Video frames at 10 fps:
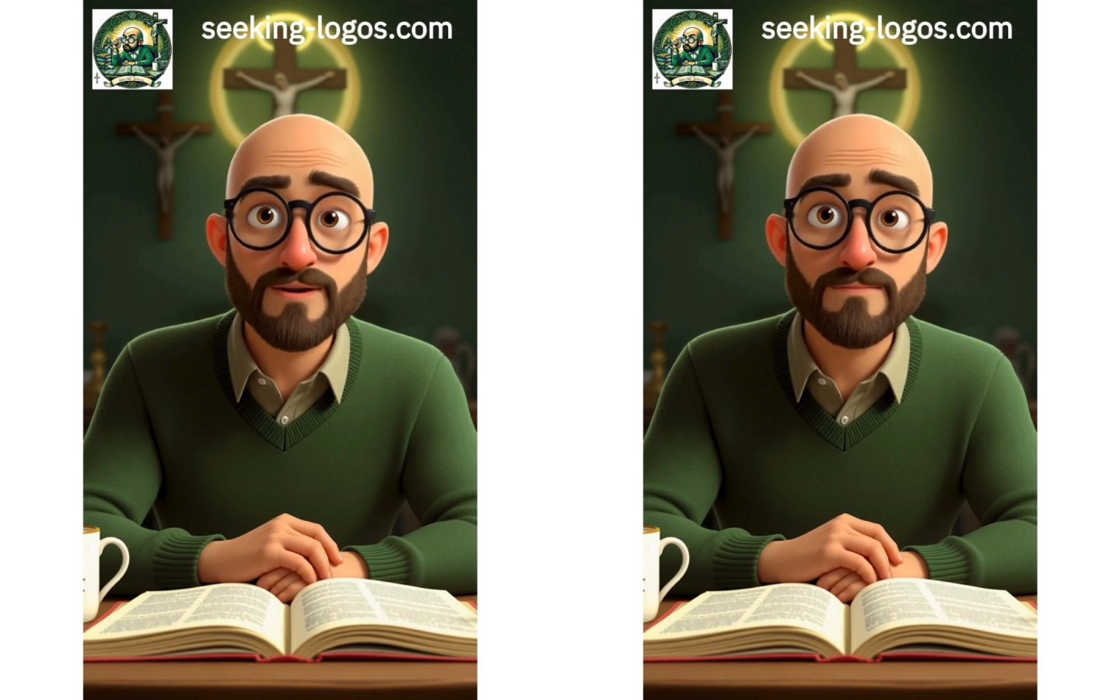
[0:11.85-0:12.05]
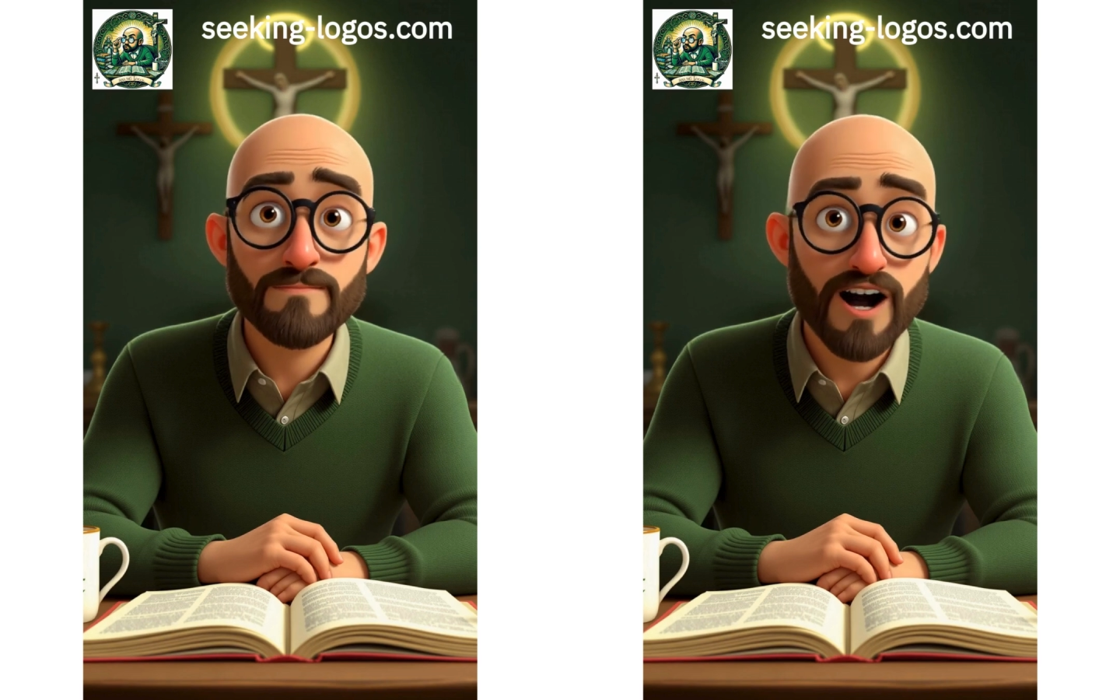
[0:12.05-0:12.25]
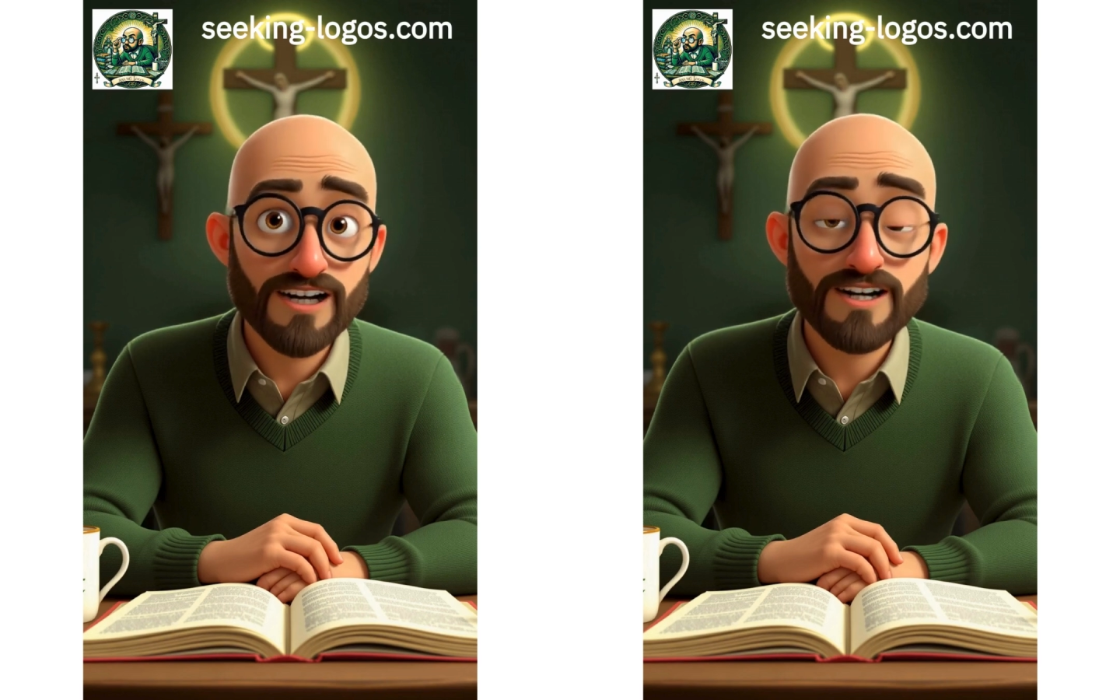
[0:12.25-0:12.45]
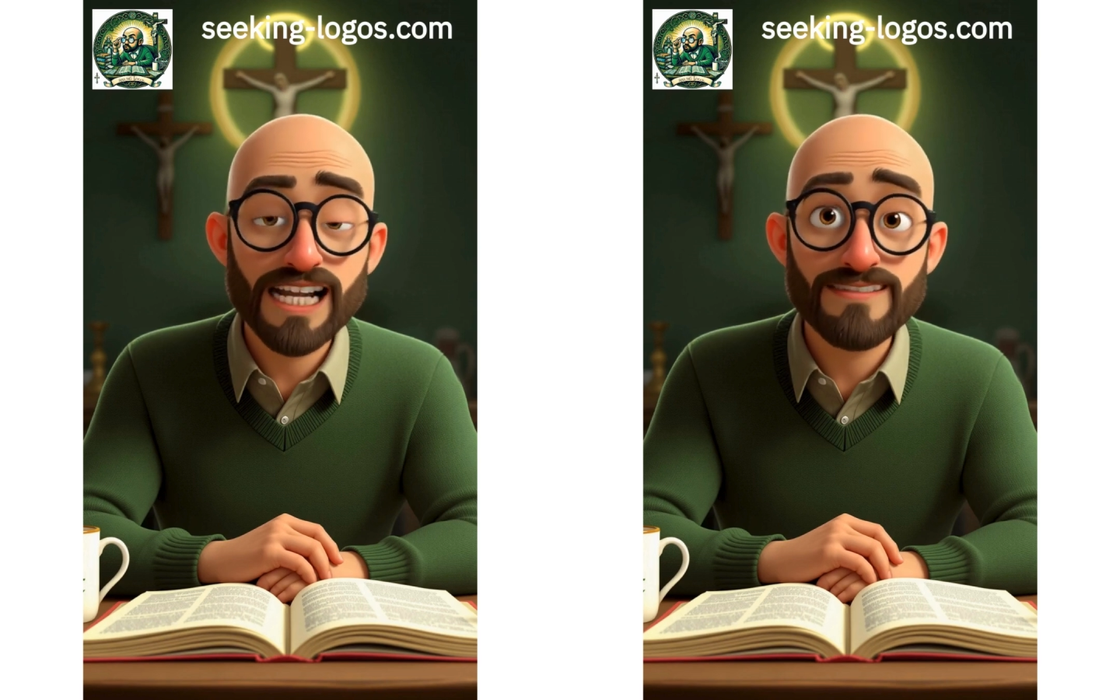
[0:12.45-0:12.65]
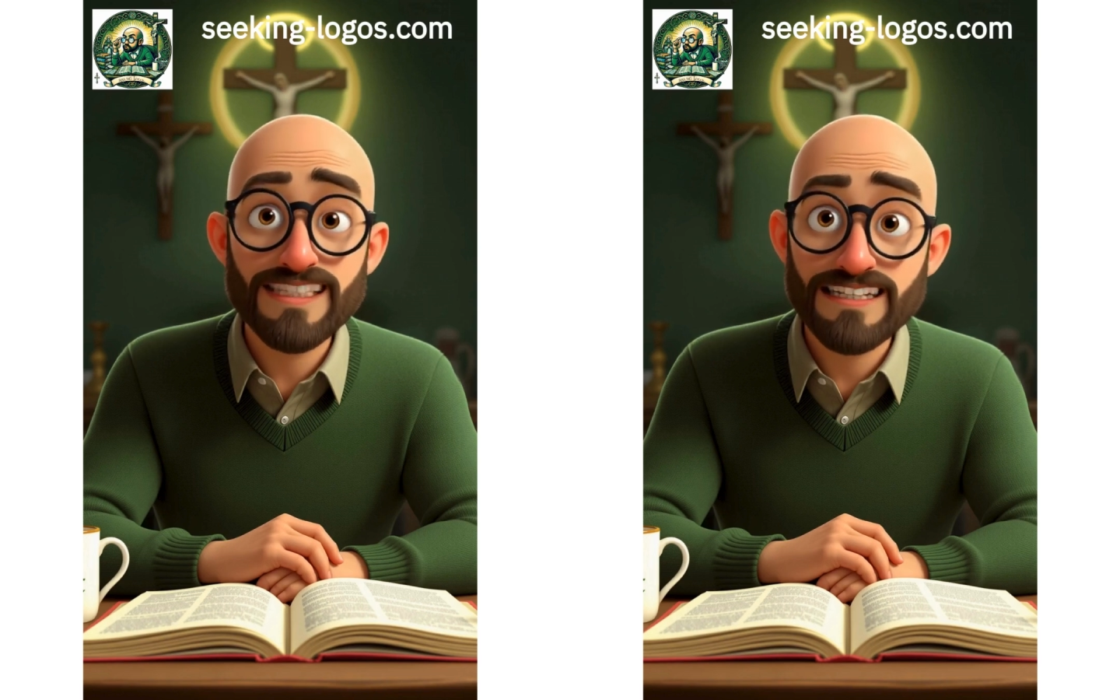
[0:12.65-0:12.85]
martyr,
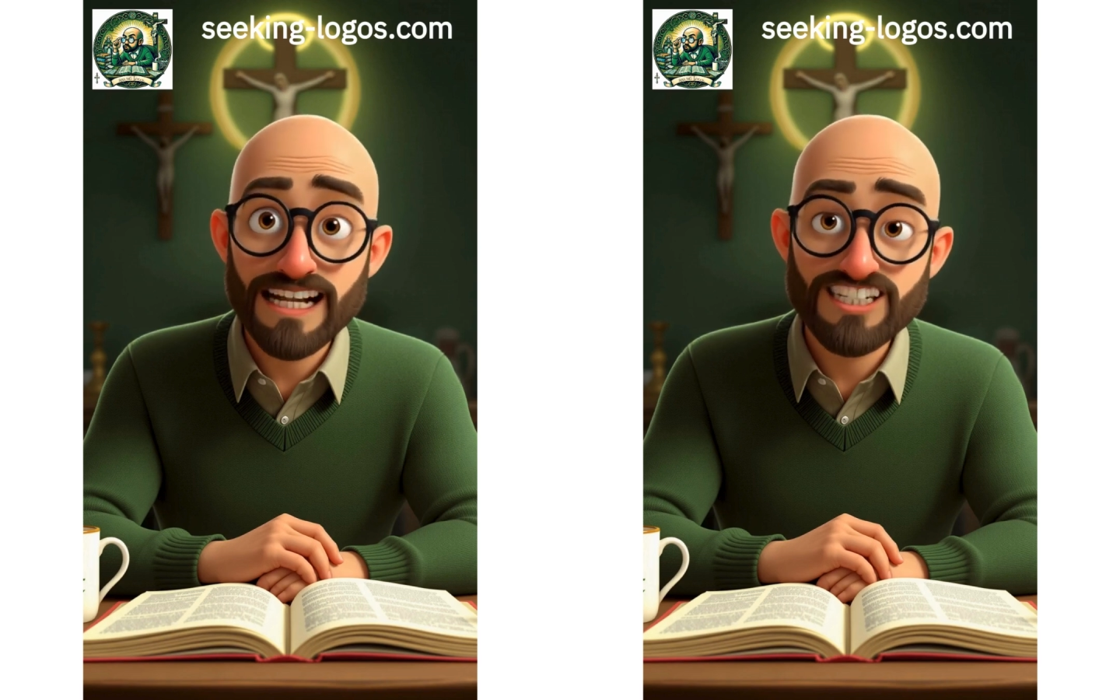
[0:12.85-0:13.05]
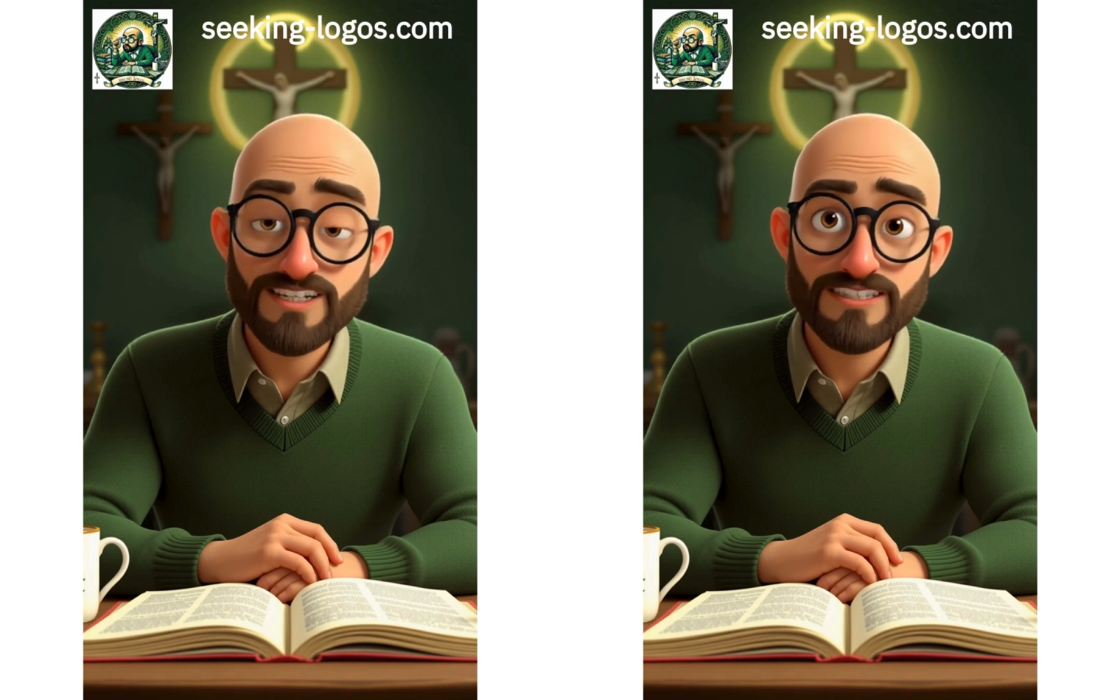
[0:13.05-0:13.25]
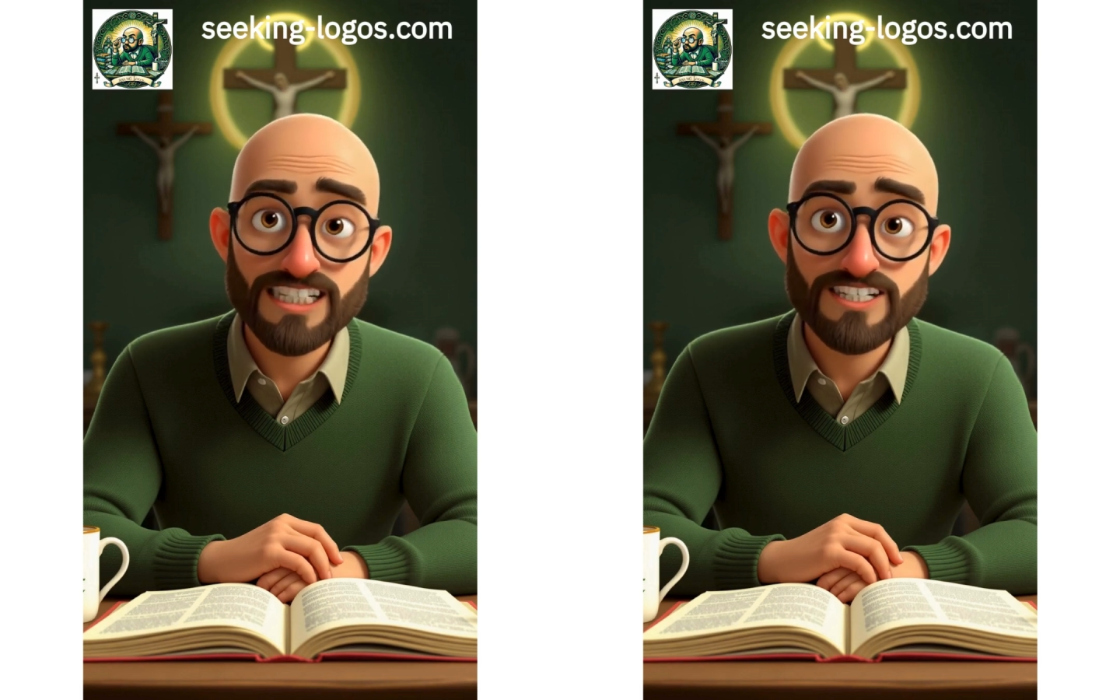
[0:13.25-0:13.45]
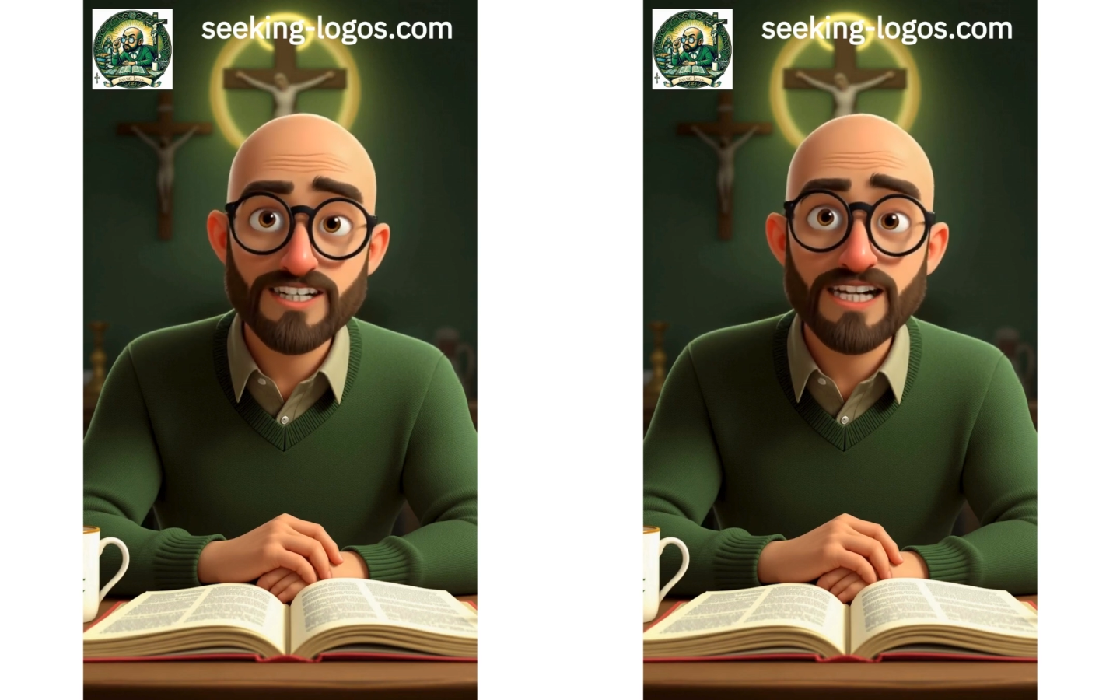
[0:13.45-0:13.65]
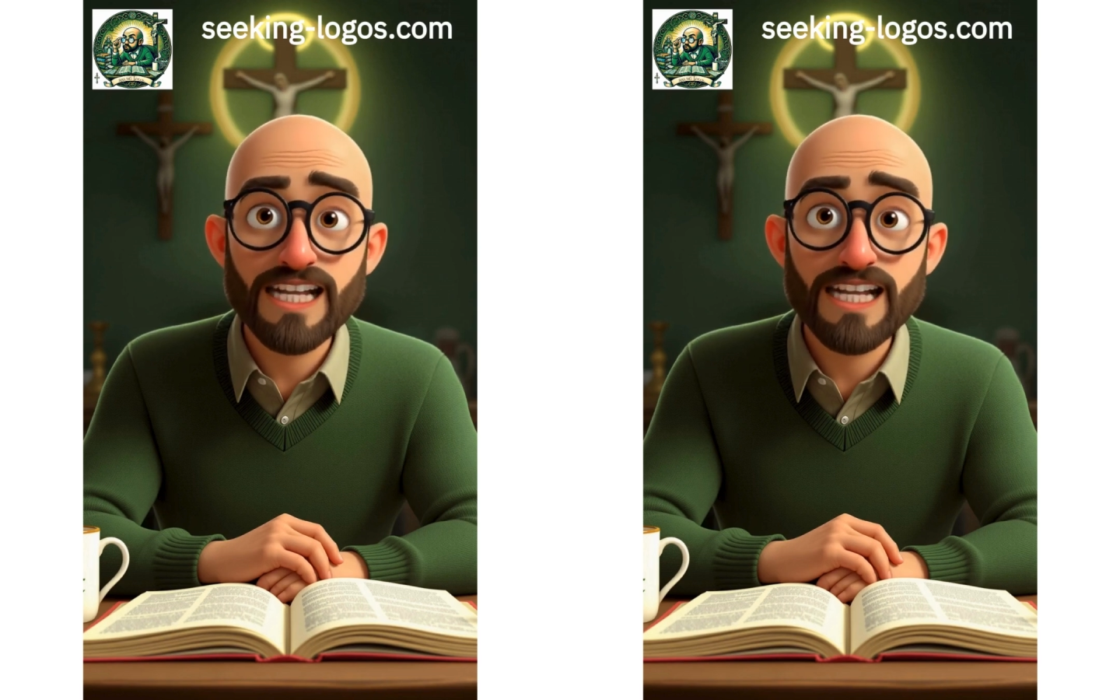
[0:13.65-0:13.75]
and theological teacher,